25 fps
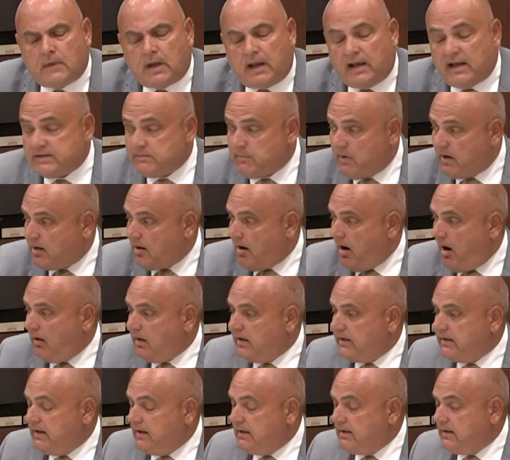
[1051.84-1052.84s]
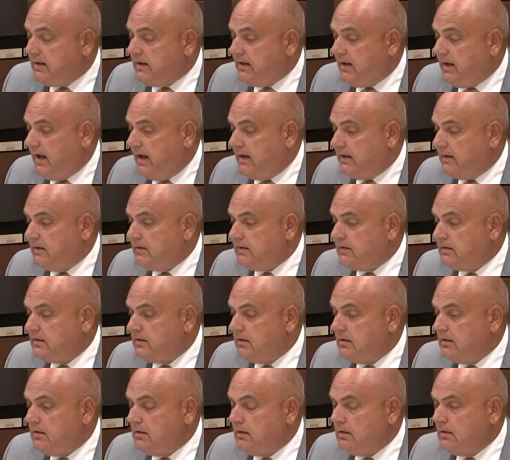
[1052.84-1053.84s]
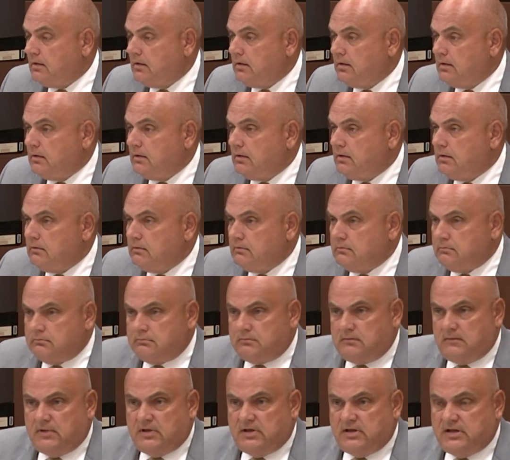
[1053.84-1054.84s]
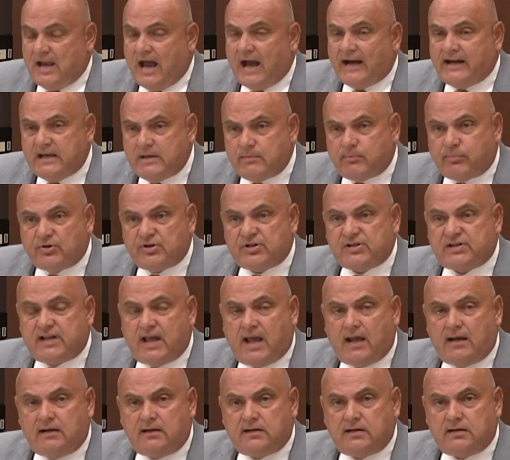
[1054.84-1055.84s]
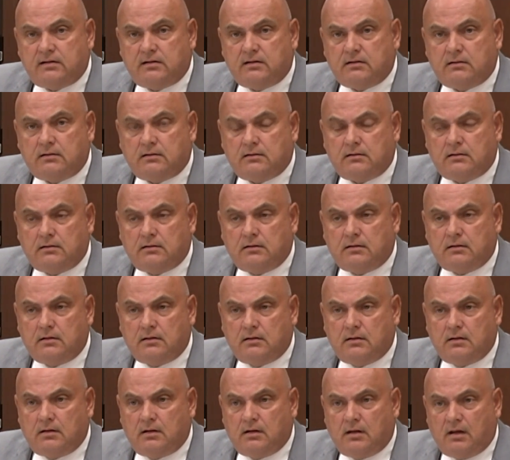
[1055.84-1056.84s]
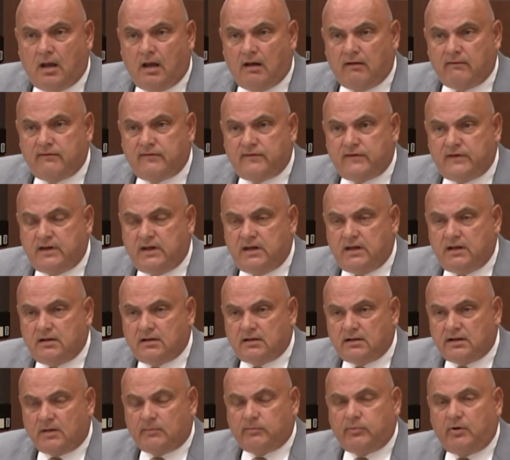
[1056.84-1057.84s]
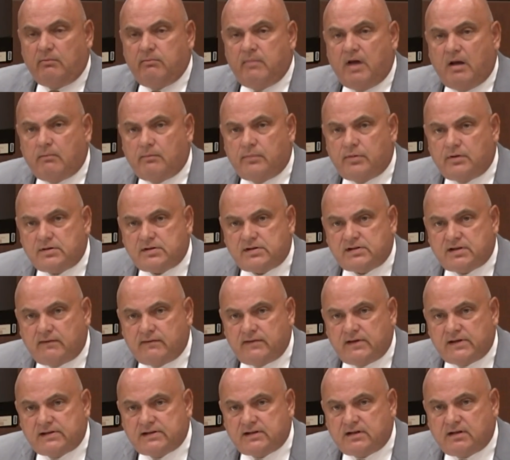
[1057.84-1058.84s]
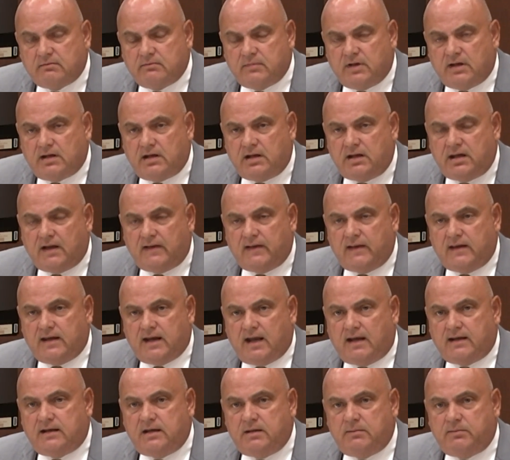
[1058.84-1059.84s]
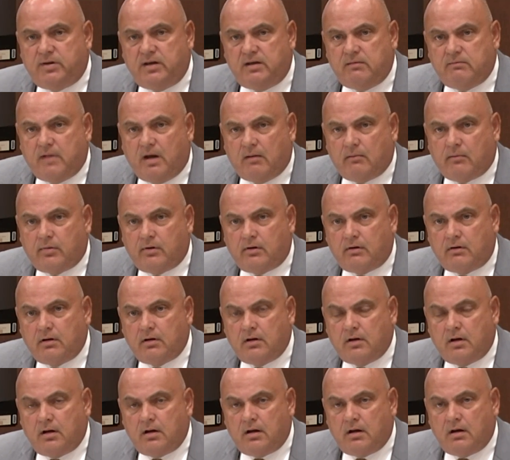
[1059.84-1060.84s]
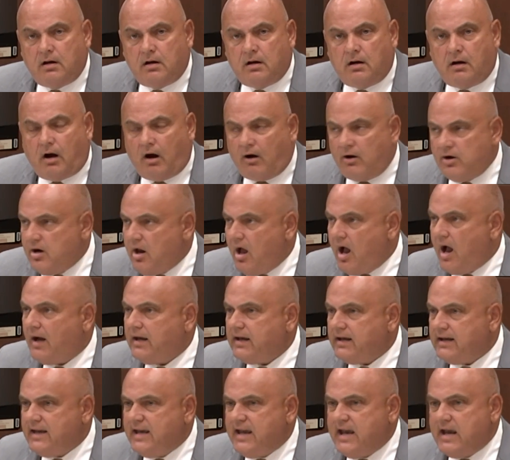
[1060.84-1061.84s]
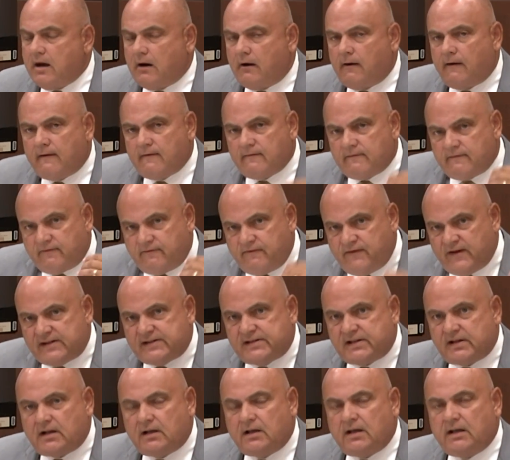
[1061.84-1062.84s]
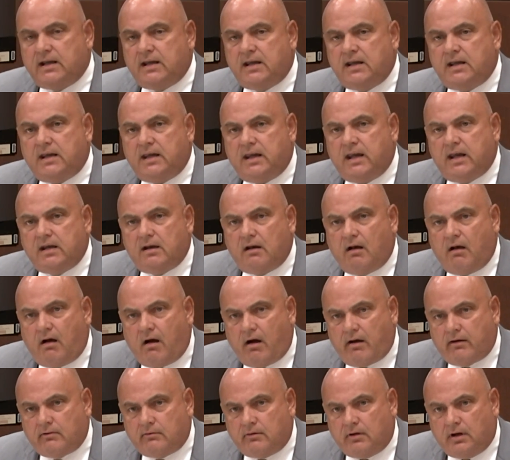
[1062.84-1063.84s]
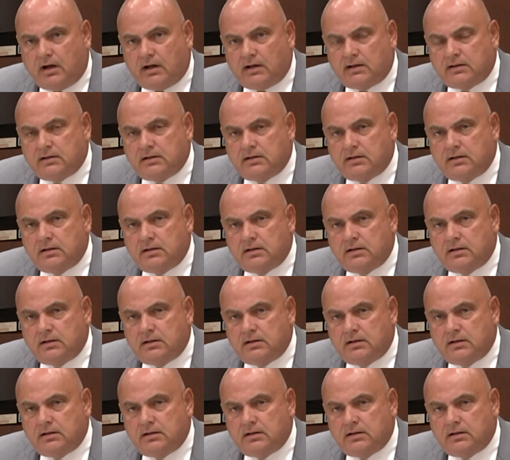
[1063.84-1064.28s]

And as my colleague indicated, 90% of the Liberal members of this committee and the NDP member are not here physically in Ottawa.